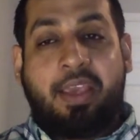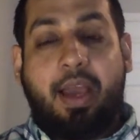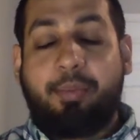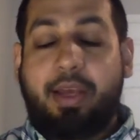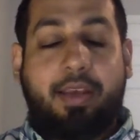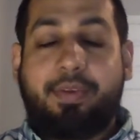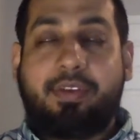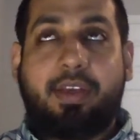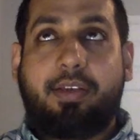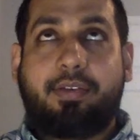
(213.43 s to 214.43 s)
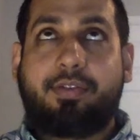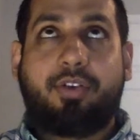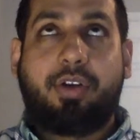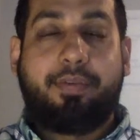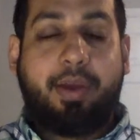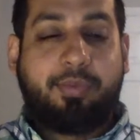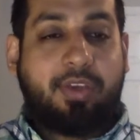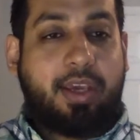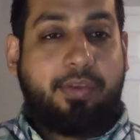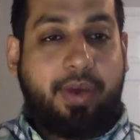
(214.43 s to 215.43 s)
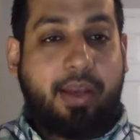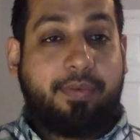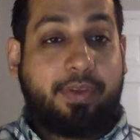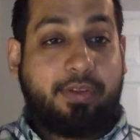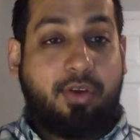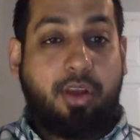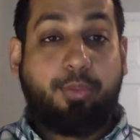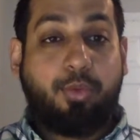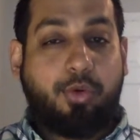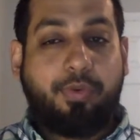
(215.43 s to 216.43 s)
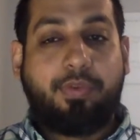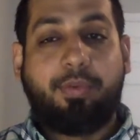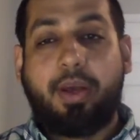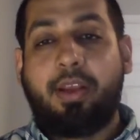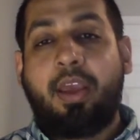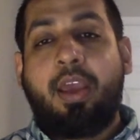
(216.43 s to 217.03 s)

I'm not even sure if I'm saying it right, if it's called moves, but